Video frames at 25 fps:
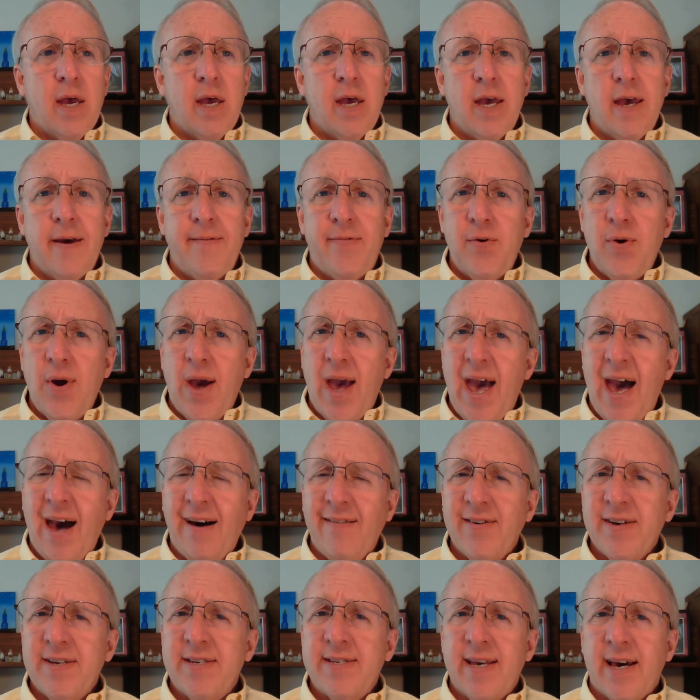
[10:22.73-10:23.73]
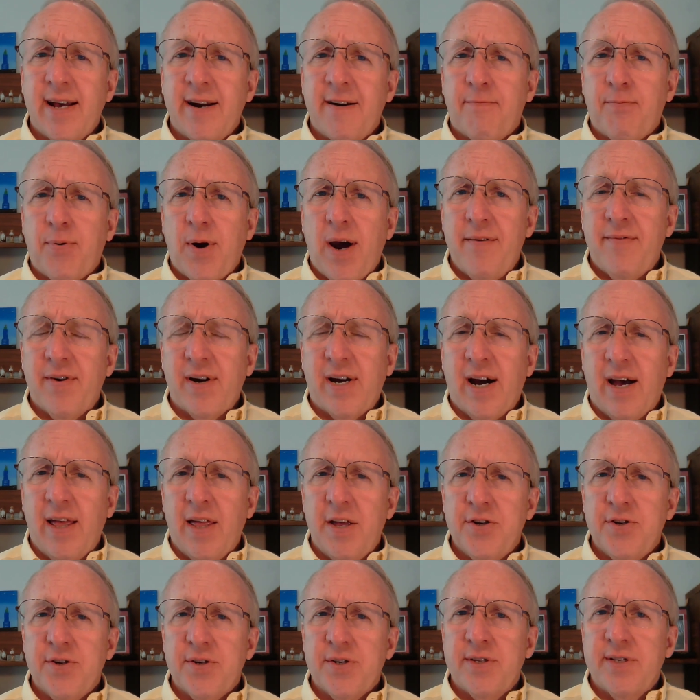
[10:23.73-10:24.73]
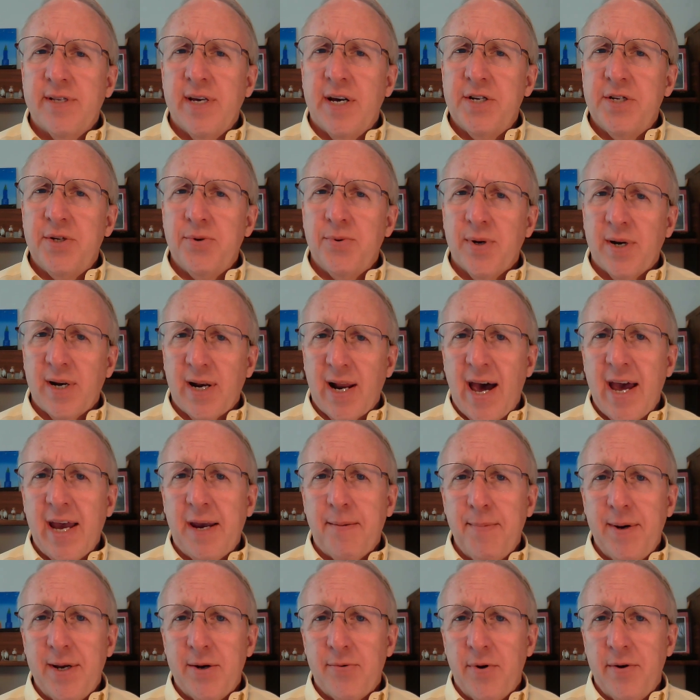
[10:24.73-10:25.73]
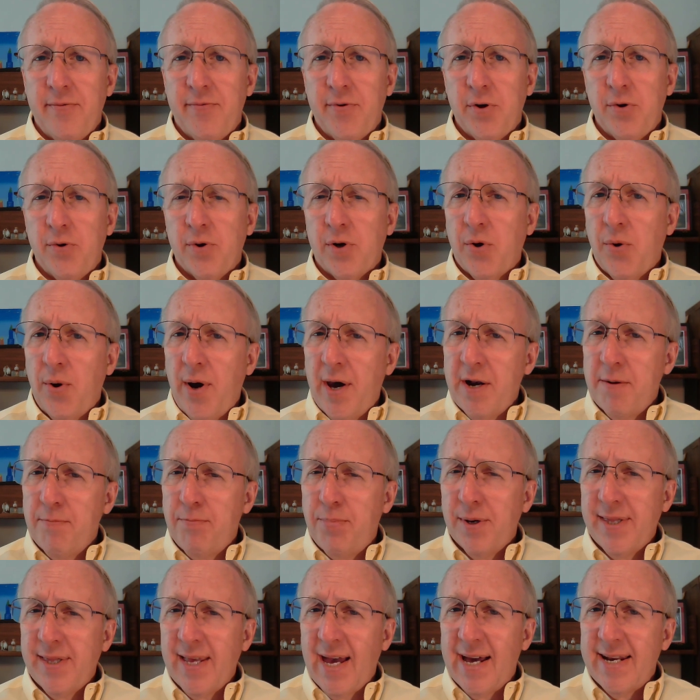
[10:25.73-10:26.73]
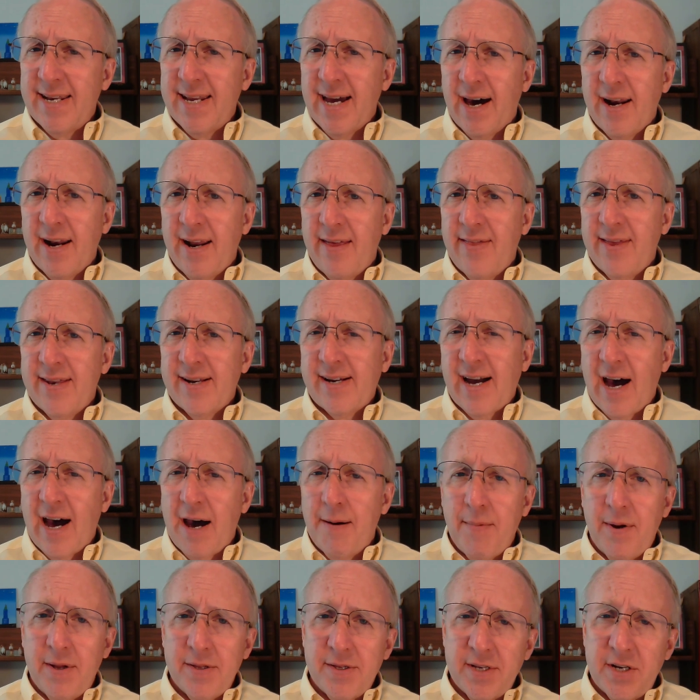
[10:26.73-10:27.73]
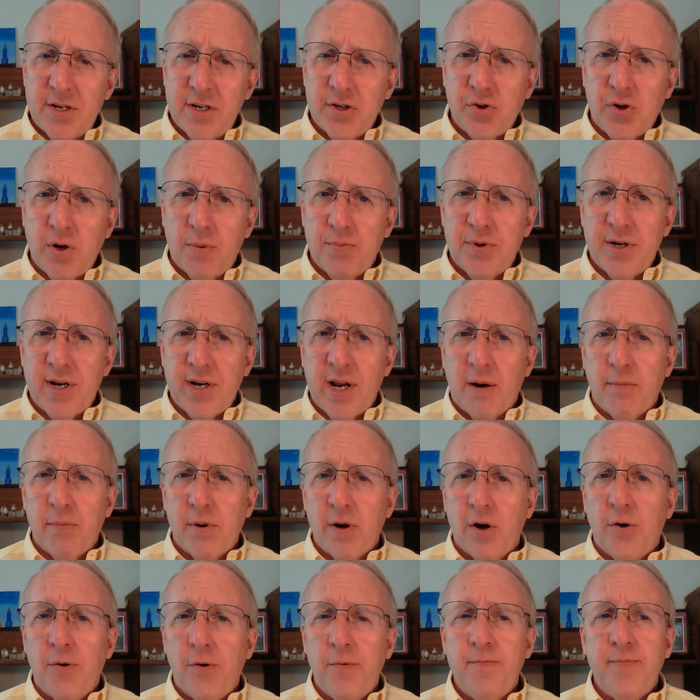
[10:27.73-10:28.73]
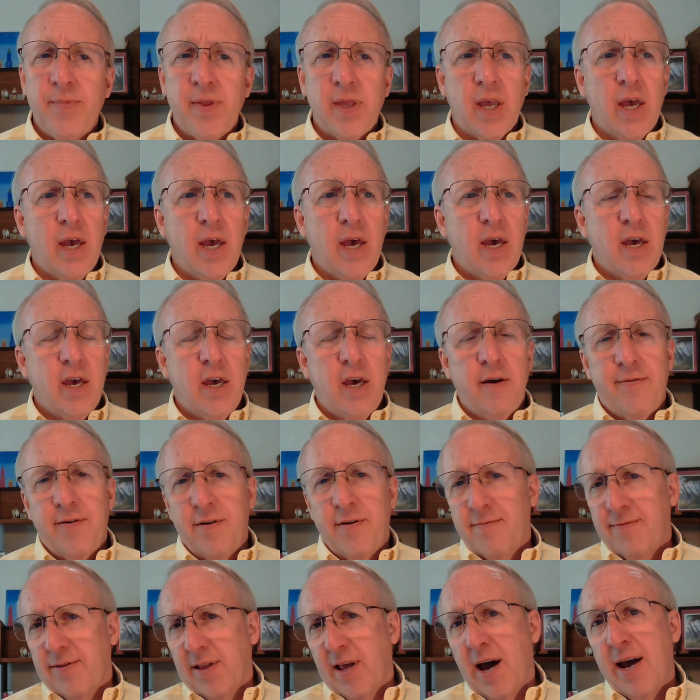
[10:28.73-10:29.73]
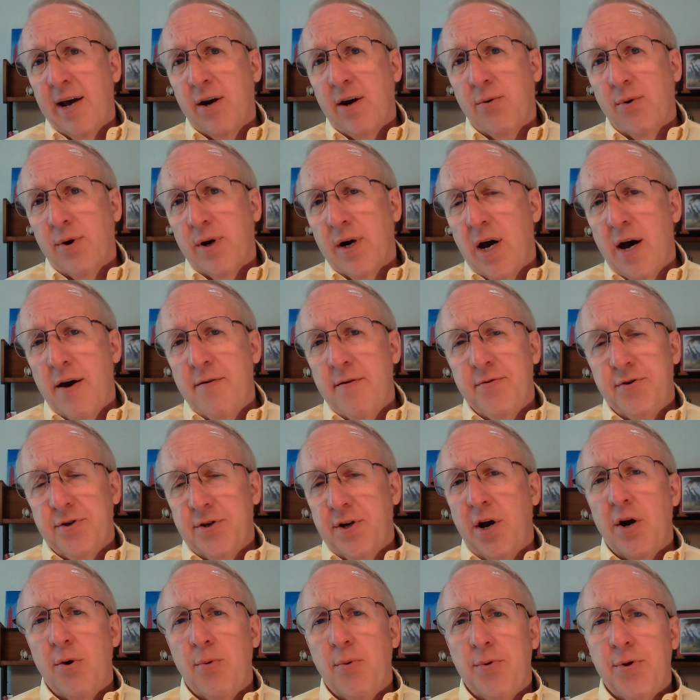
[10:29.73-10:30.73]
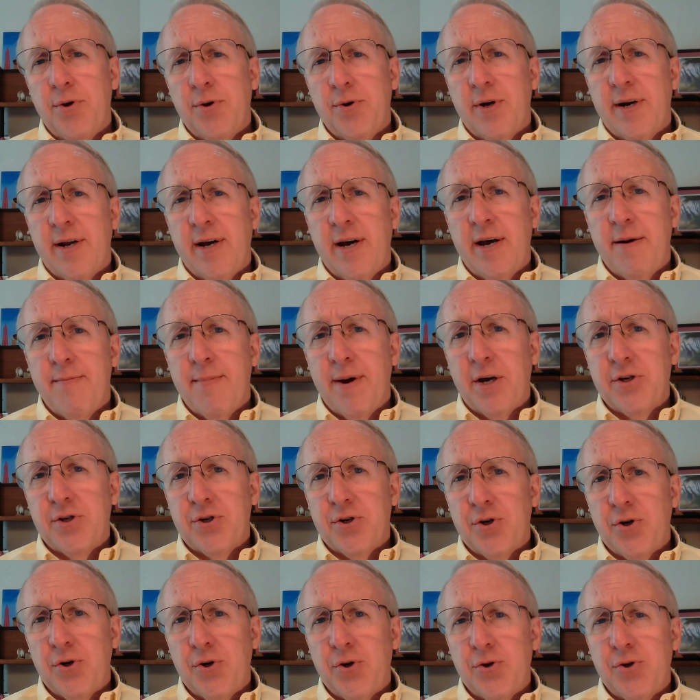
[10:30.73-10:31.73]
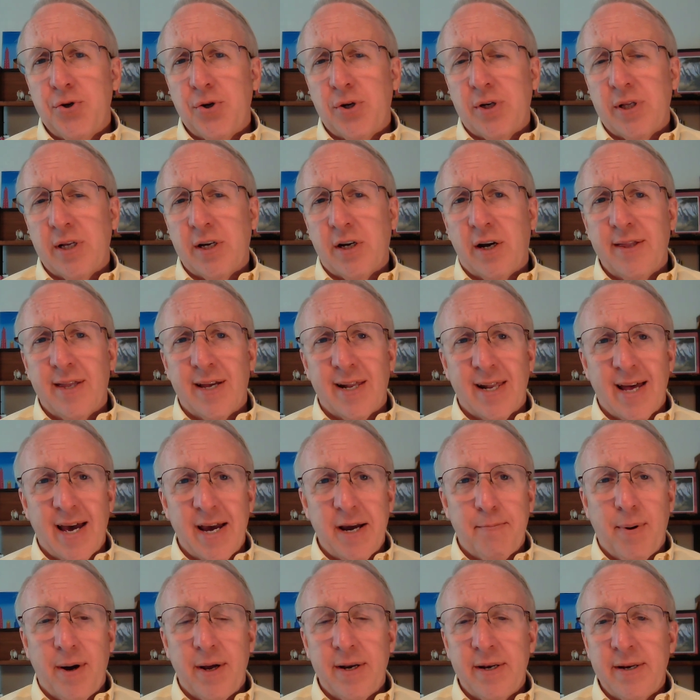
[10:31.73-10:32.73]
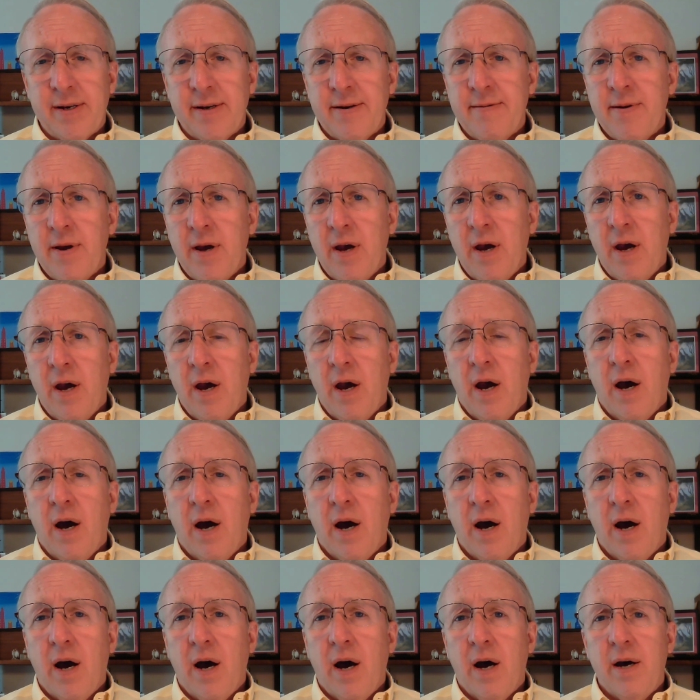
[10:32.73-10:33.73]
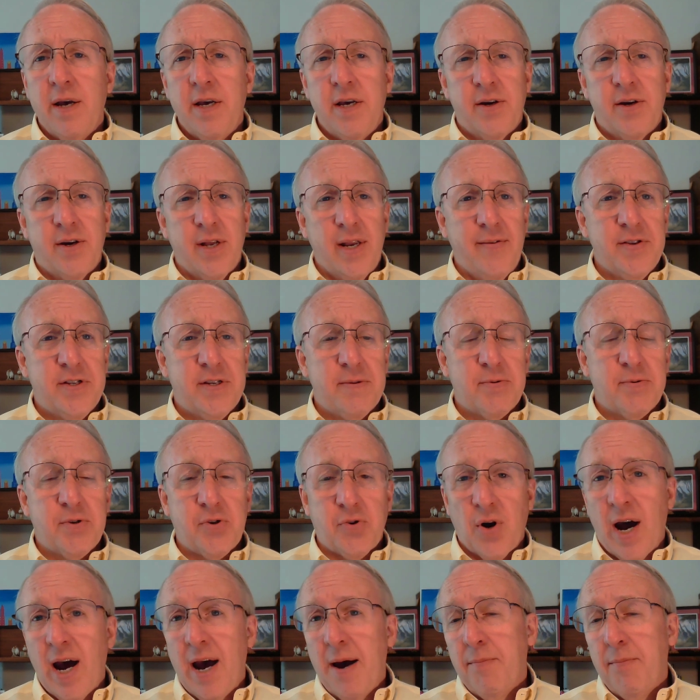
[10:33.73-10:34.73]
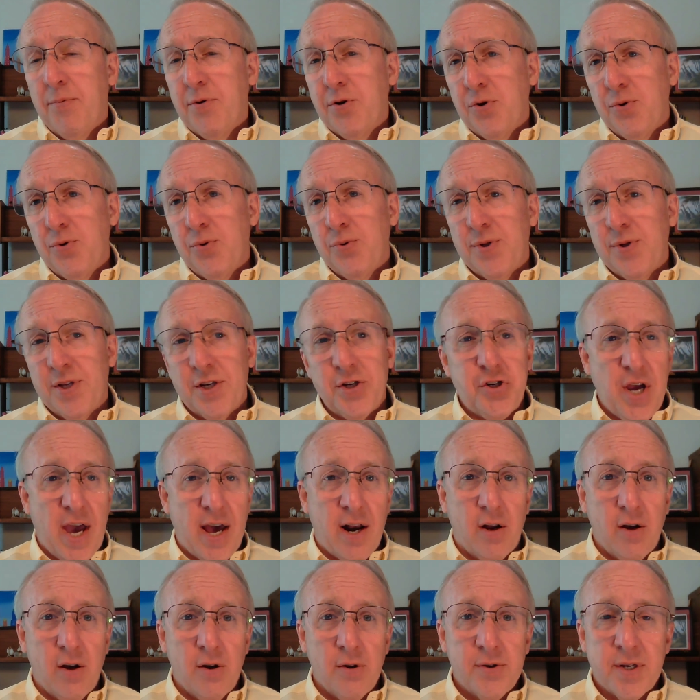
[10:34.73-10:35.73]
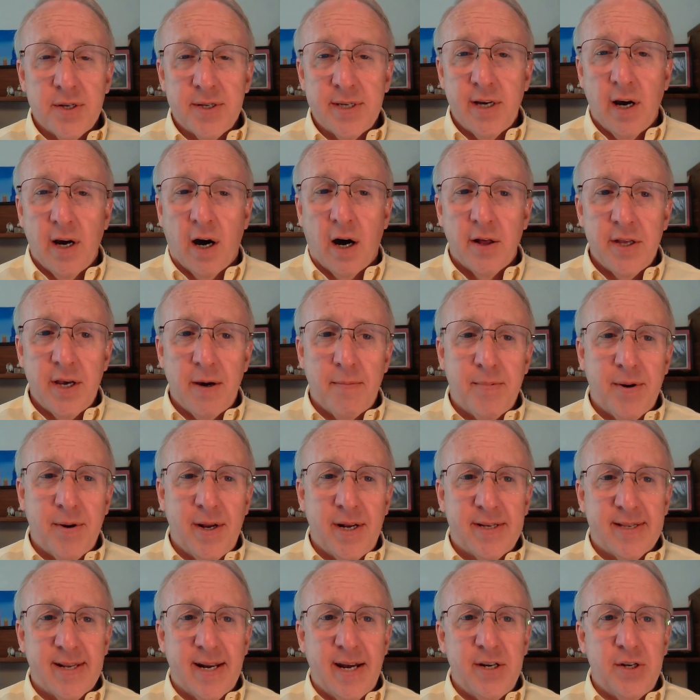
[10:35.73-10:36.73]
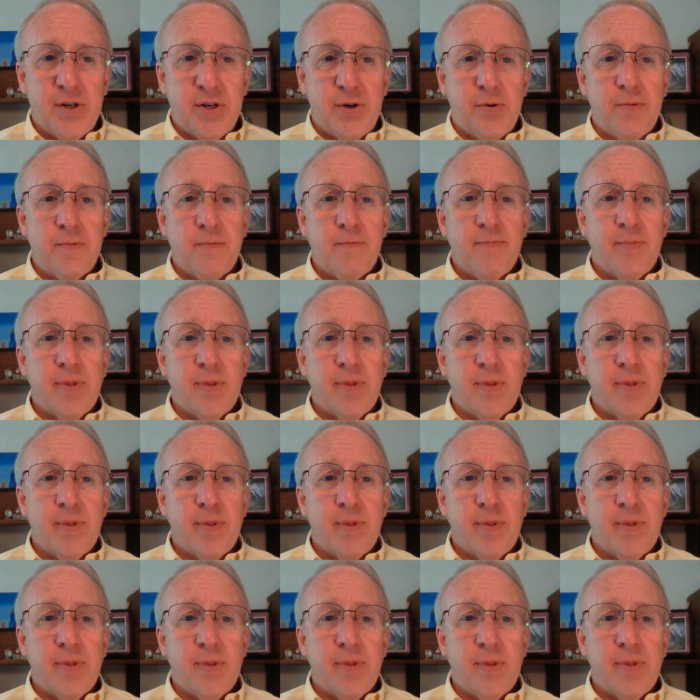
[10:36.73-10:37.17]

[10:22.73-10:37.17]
If you have a set of private colleges that you would like me to review, go ahead and put that down in the comments and description down below. If you like what I've shared with you today, make sure to click on the like button. Uh, you can even subscribe to this channel to see all the updates that I do.